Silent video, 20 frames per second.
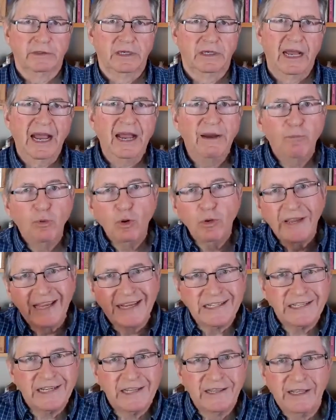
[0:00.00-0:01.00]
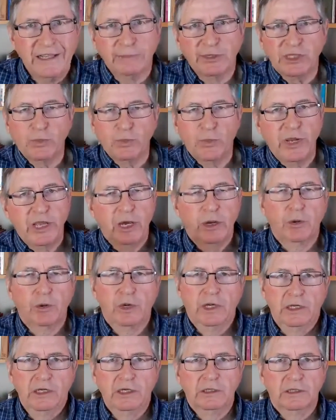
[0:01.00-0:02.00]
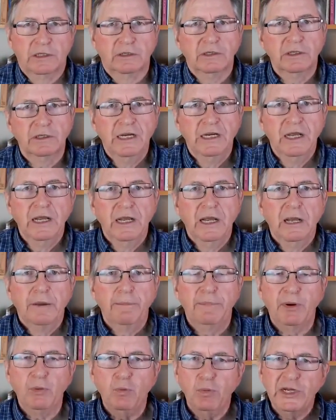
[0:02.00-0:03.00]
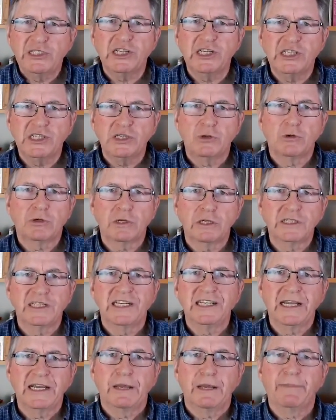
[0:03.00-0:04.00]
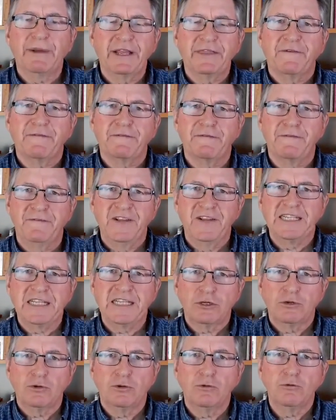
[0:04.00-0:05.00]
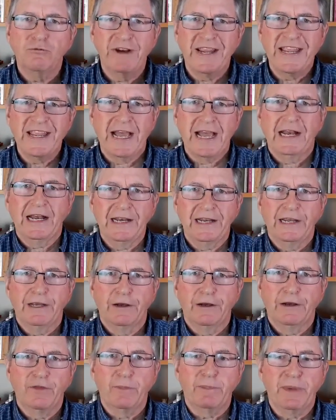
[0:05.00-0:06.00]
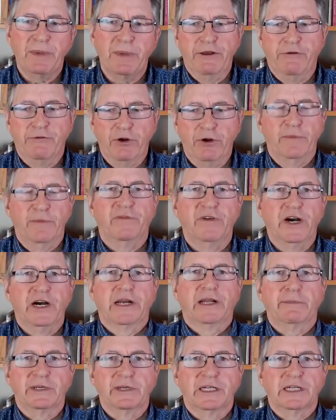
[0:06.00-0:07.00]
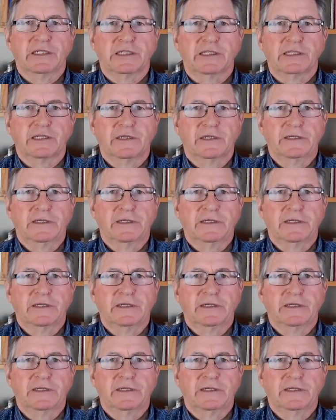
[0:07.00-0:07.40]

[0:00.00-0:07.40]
And we'll get to them as we go along. But we're just talking today about the physical reality of the B group vitamins.